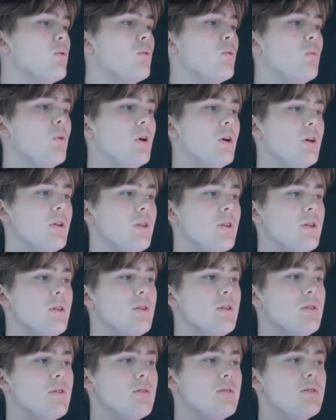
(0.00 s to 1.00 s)
with
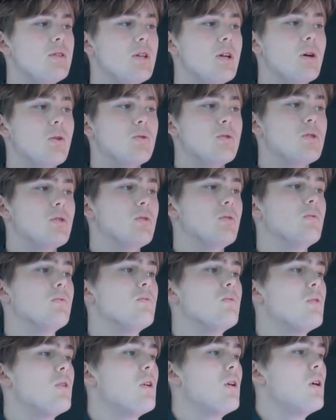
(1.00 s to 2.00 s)
Cl2.
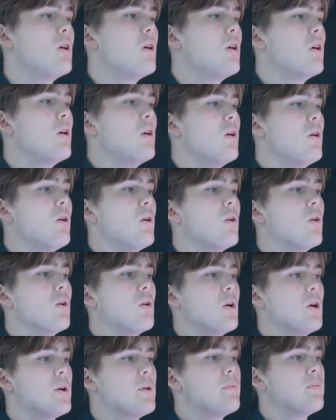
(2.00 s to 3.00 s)

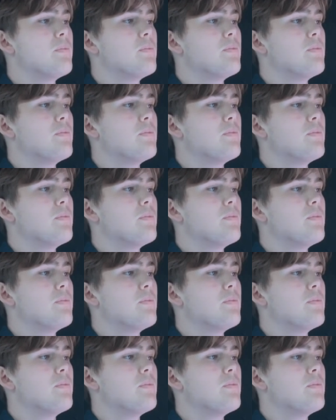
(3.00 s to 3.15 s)
Alright,